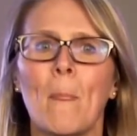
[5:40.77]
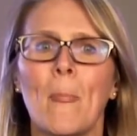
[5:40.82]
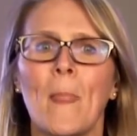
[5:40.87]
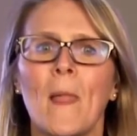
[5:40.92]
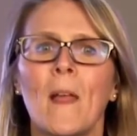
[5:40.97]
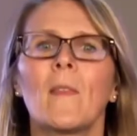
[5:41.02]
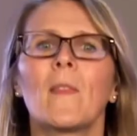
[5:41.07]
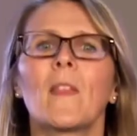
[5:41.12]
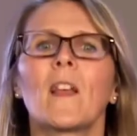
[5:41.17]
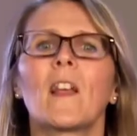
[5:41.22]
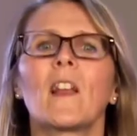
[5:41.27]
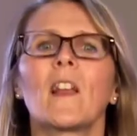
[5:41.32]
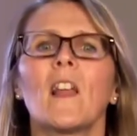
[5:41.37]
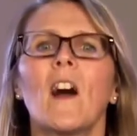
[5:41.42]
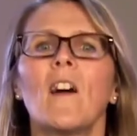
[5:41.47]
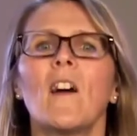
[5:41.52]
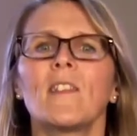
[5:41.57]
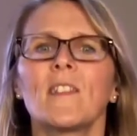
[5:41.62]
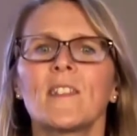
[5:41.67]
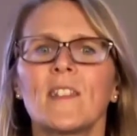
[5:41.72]
the
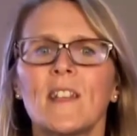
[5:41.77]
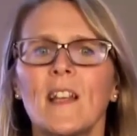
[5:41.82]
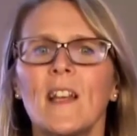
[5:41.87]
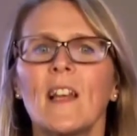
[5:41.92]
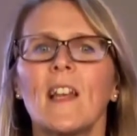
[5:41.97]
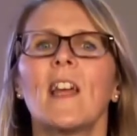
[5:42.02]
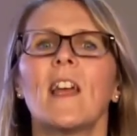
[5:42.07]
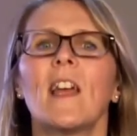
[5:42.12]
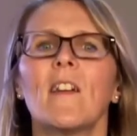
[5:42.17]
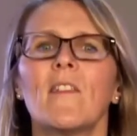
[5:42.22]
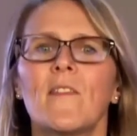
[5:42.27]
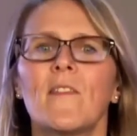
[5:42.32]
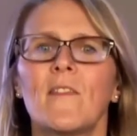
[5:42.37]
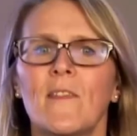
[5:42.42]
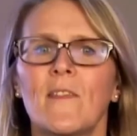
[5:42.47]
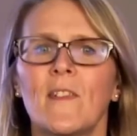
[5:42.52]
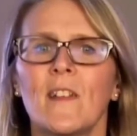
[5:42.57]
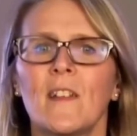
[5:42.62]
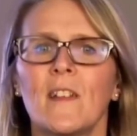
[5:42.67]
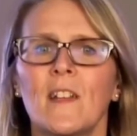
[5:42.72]
glass cliff
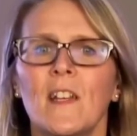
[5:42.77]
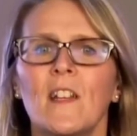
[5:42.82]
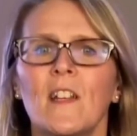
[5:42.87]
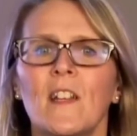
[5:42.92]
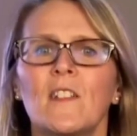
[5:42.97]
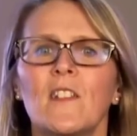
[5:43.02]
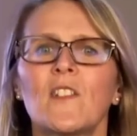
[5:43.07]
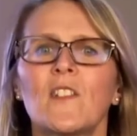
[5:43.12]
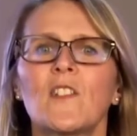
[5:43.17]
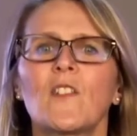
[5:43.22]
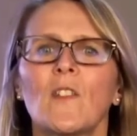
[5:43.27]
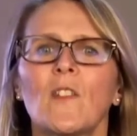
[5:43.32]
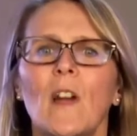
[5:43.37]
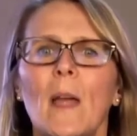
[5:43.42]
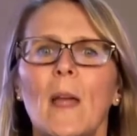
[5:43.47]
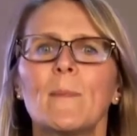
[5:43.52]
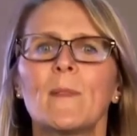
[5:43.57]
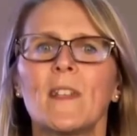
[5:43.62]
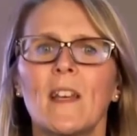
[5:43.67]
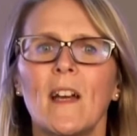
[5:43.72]

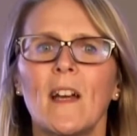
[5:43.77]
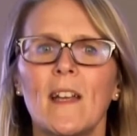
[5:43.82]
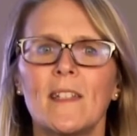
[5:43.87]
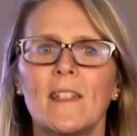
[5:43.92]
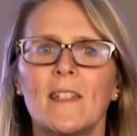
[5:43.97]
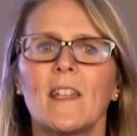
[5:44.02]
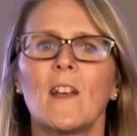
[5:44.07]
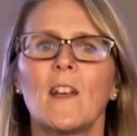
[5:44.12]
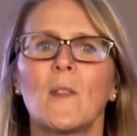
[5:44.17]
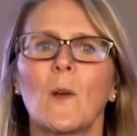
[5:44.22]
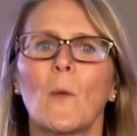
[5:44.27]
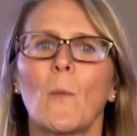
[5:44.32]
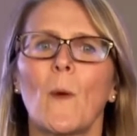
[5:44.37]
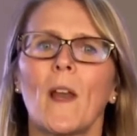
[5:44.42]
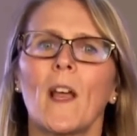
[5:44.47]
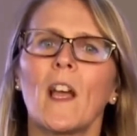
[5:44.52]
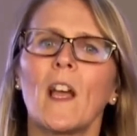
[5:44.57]
describes the idea that when a